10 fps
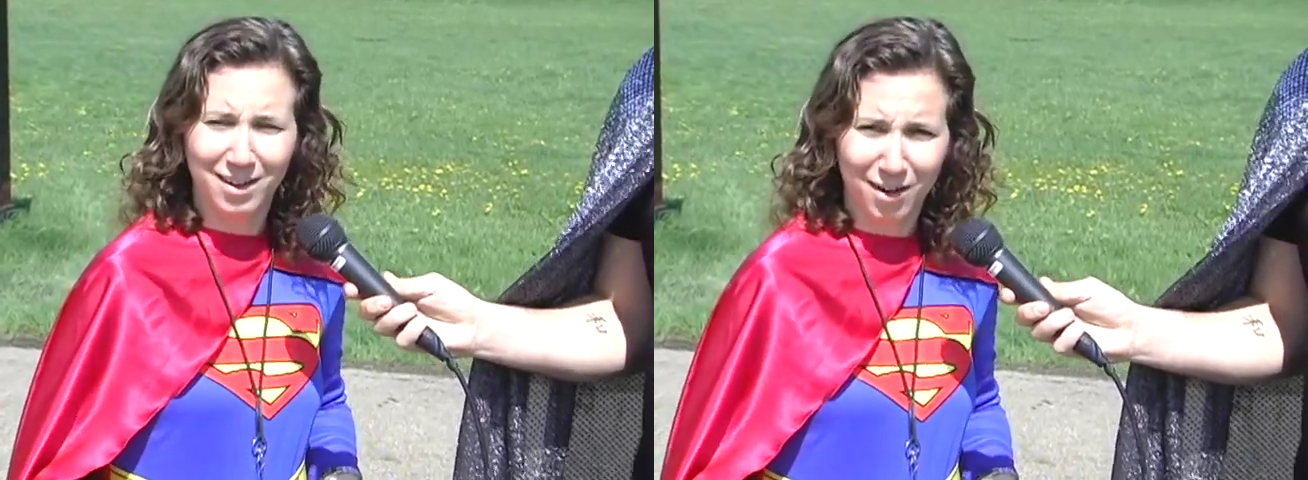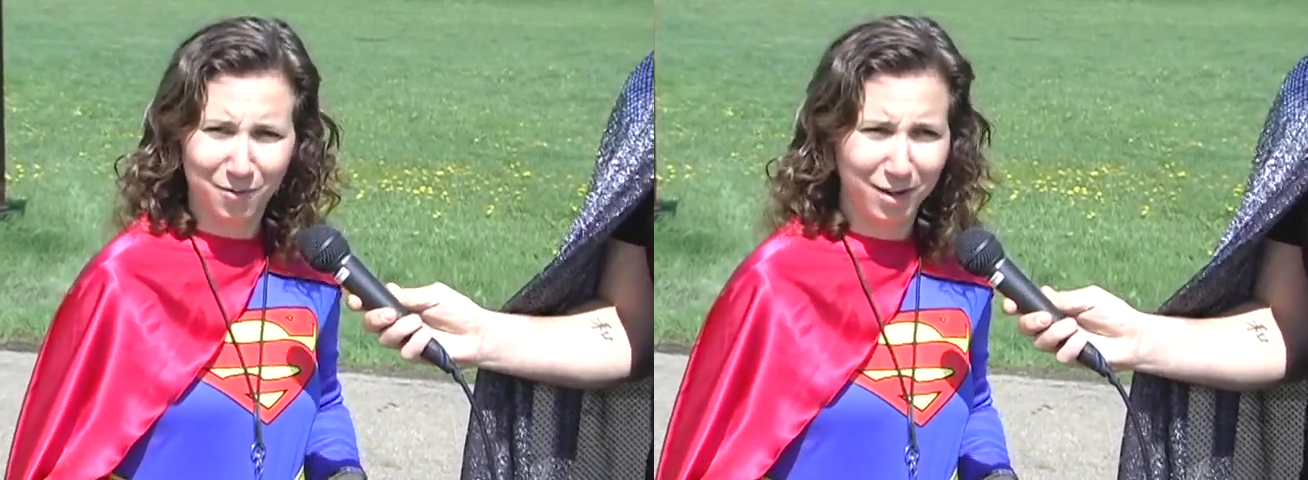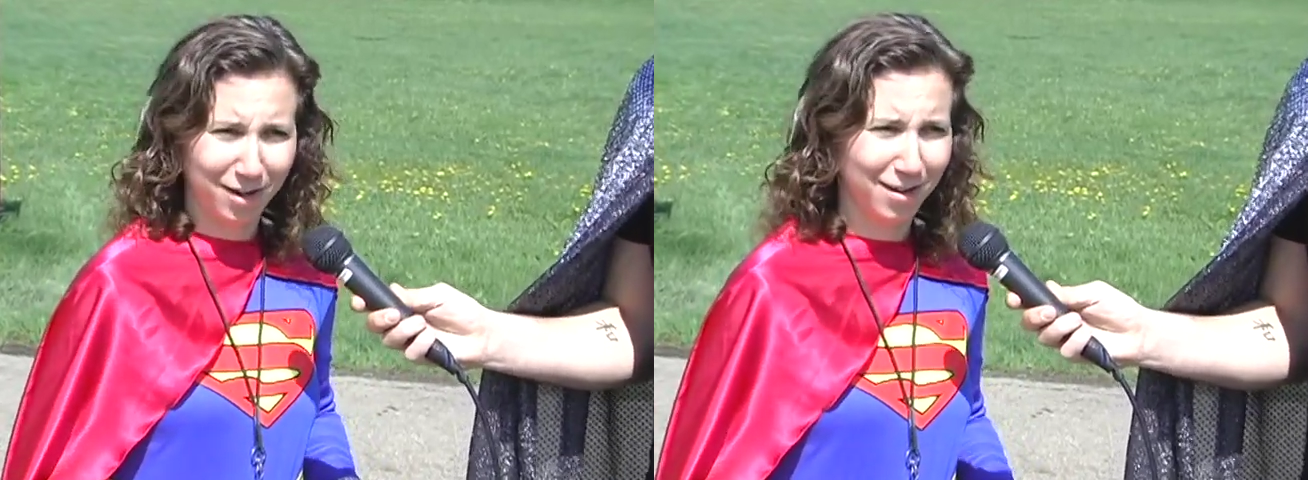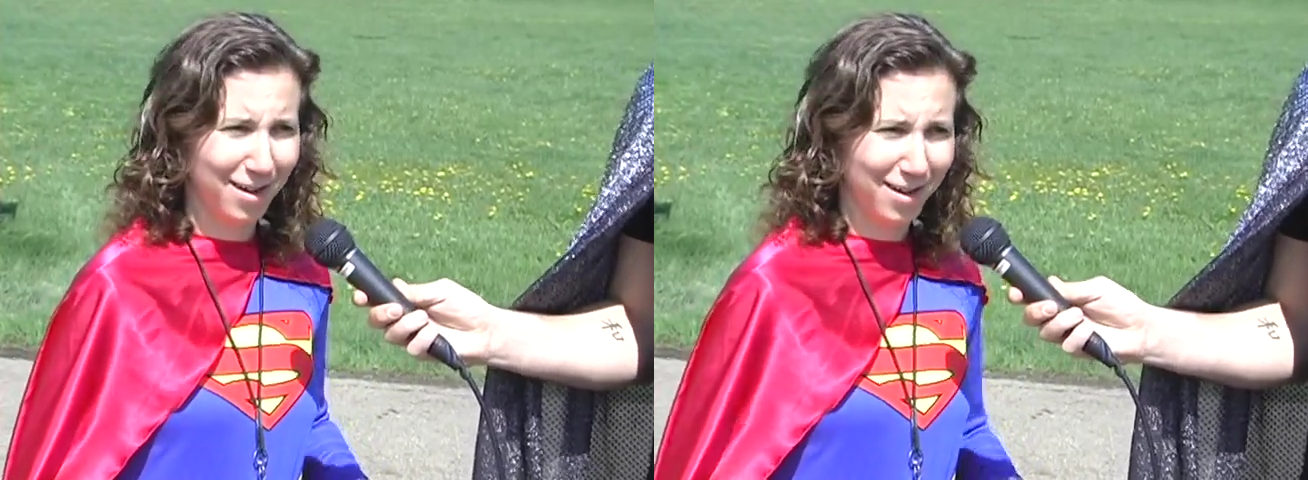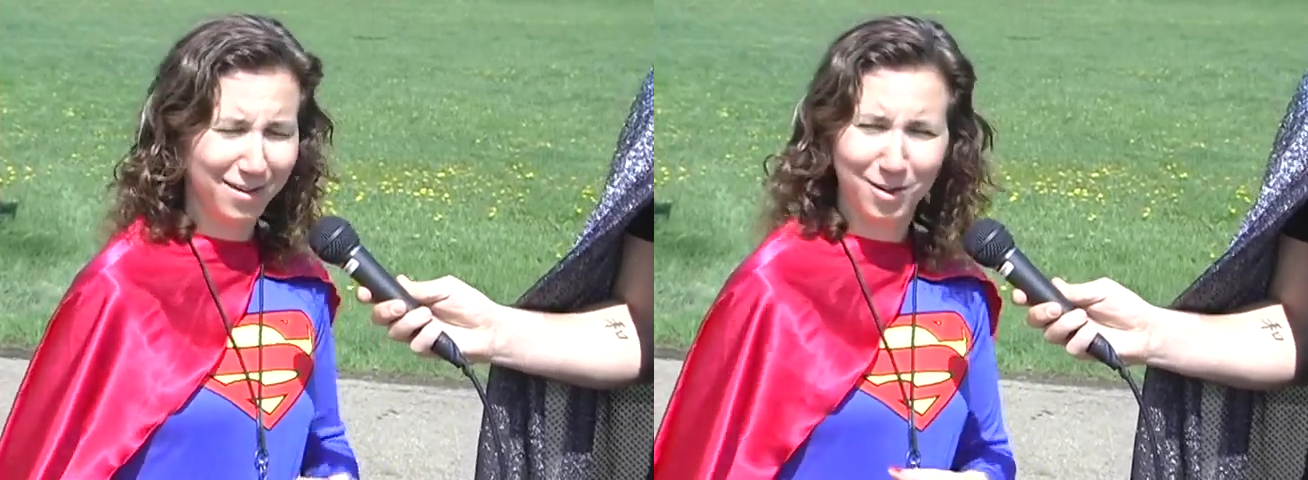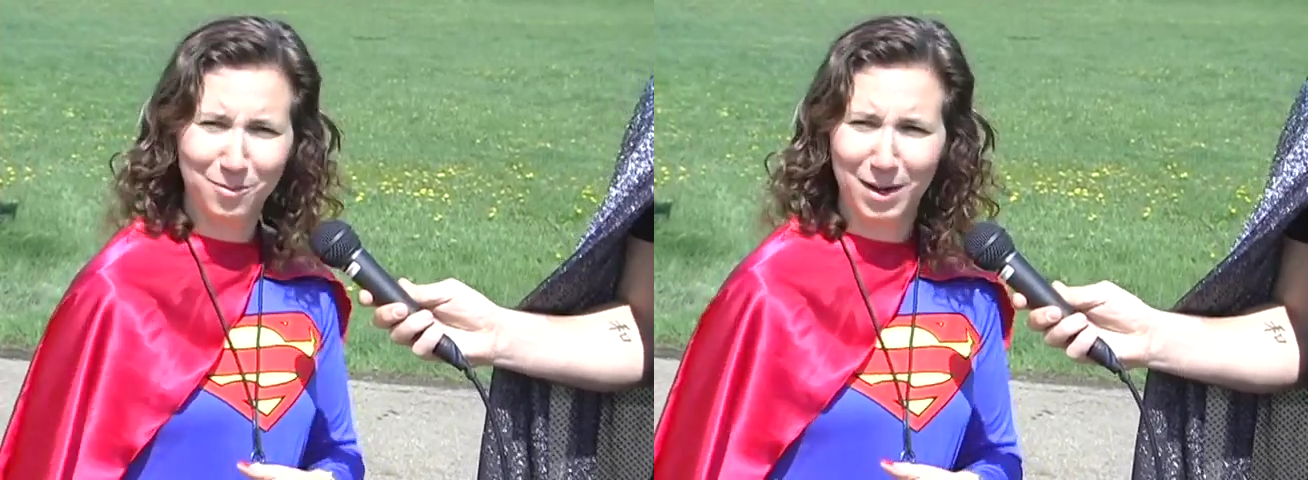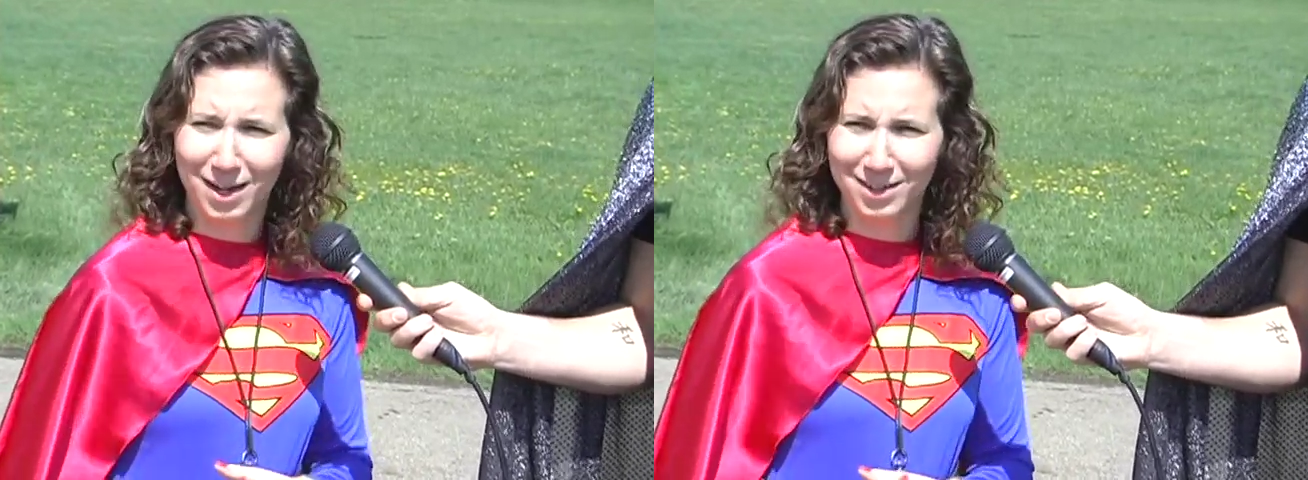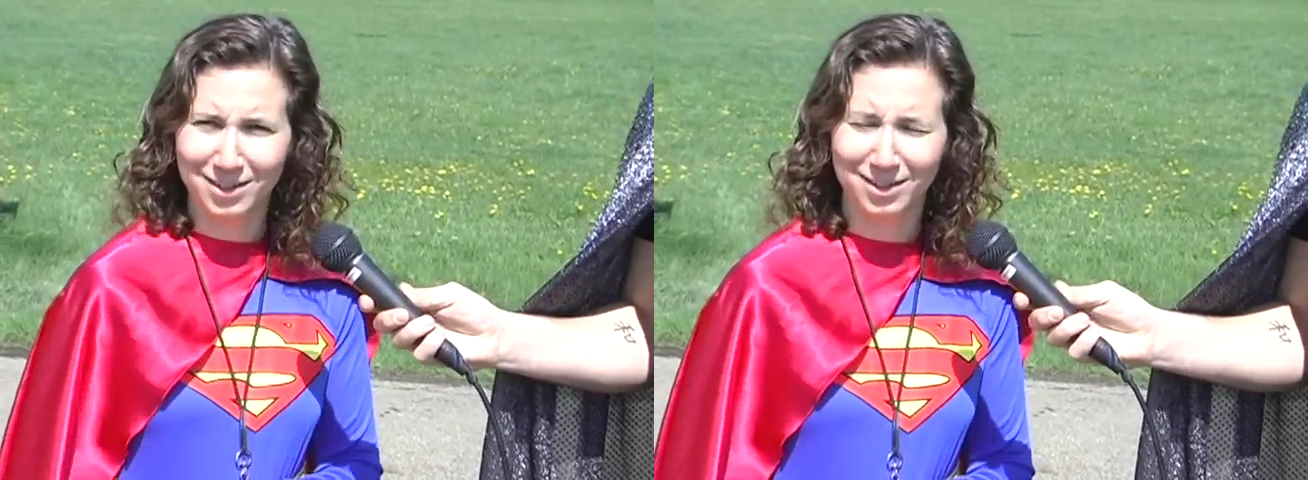of their uh, their
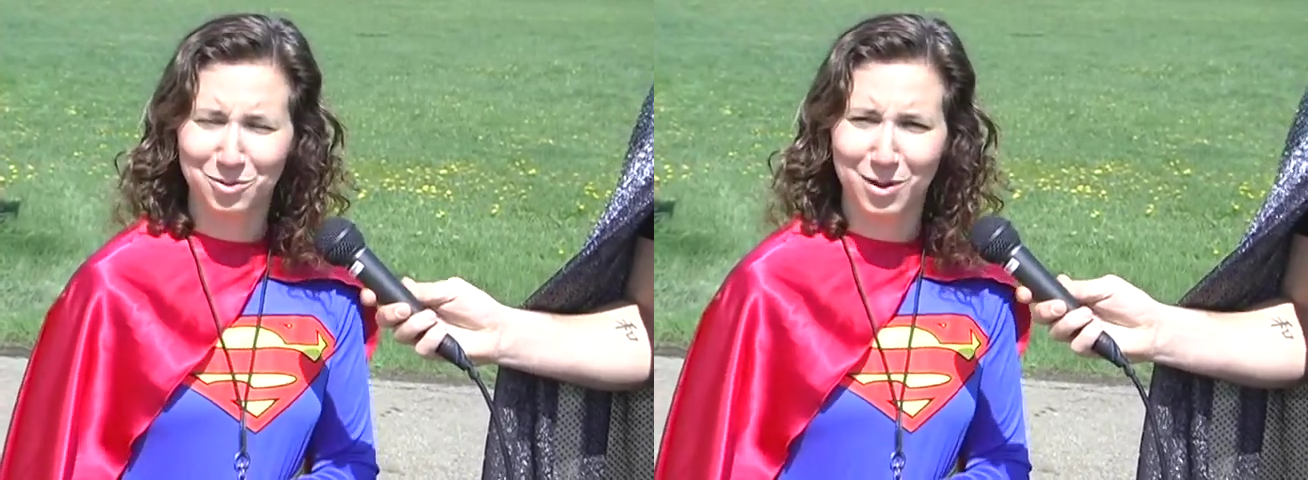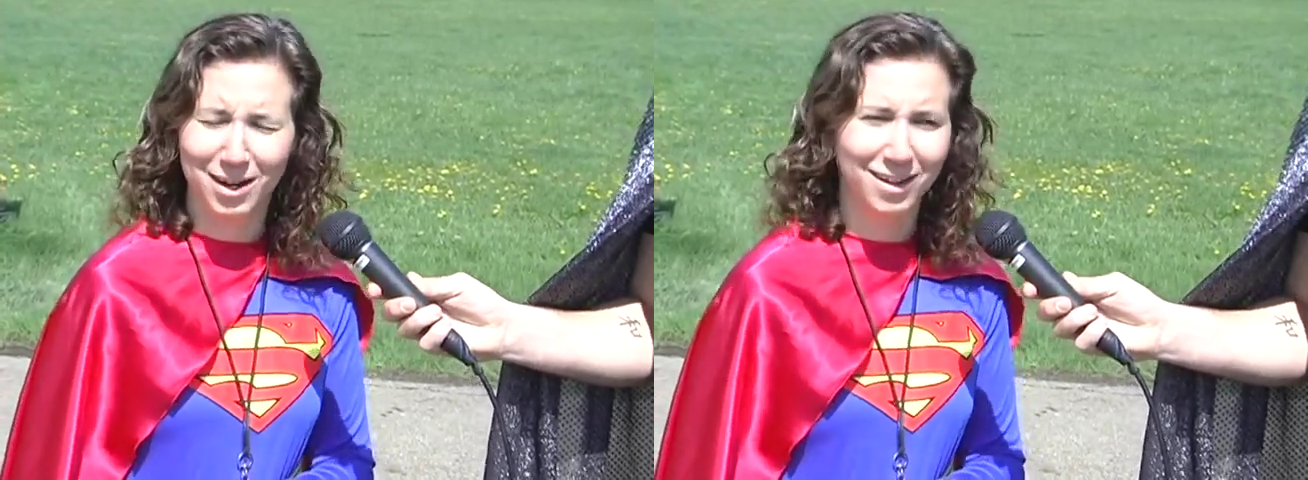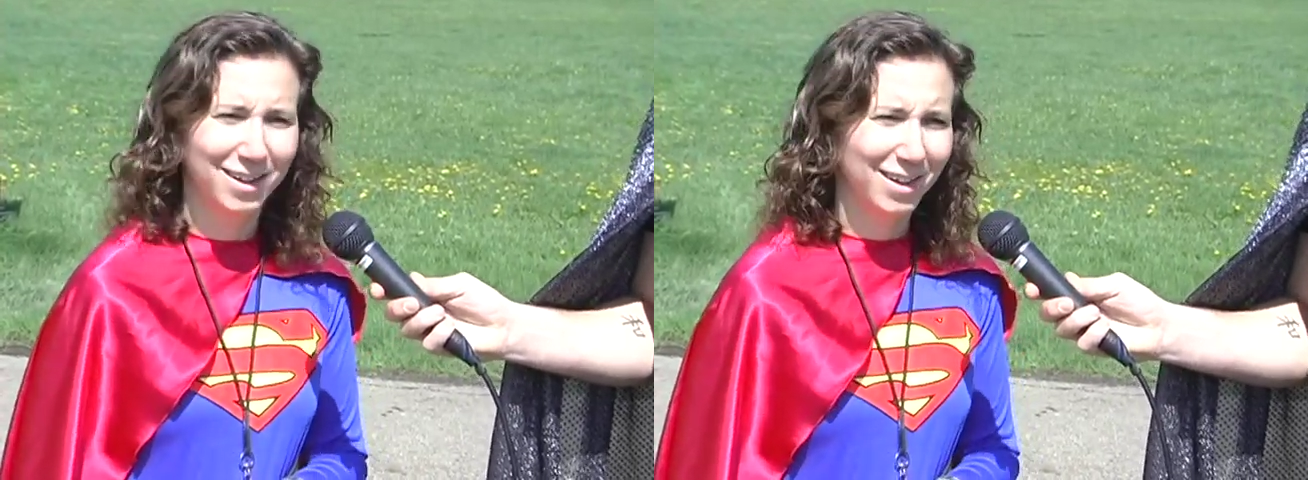pants as well.